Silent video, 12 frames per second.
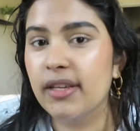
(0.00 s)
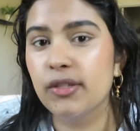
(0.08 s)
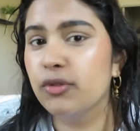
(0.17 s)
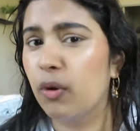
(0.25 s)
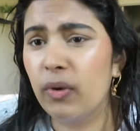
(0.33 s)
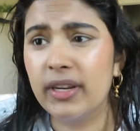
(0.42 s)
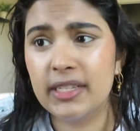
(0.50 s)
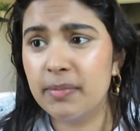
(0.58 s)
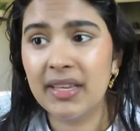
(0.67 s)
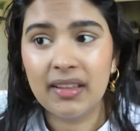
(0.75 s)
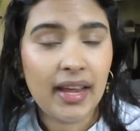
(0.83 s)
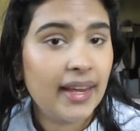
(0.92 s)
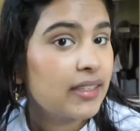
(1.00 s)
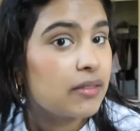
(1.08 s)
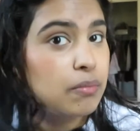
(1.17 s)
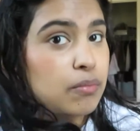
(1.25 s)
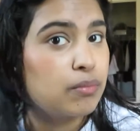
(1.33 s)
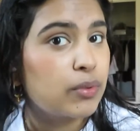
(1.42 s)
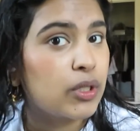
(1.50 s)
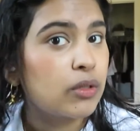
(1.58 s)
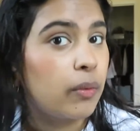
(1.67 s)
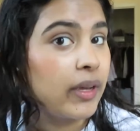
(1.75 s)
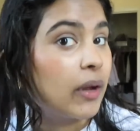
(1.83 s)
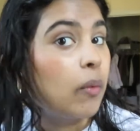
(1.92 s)
You don't want it to be like
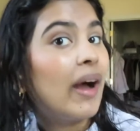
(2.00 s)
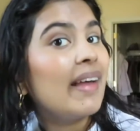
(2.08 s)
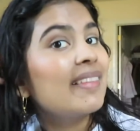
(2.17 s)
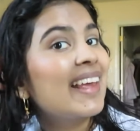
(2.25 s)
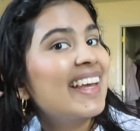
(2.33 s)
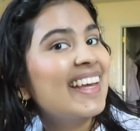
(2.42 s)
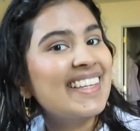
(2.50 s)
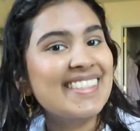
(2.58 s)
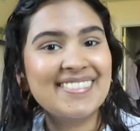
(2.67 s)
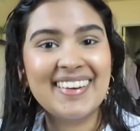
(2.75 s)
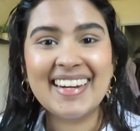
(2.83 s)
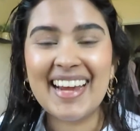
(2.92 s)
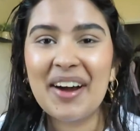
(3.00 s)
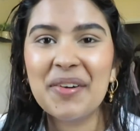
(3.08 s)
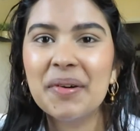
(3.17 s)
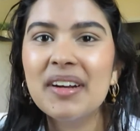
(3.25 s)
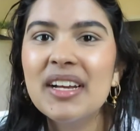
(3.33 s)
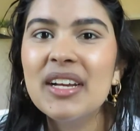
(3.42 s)
soaking wet like it is right now.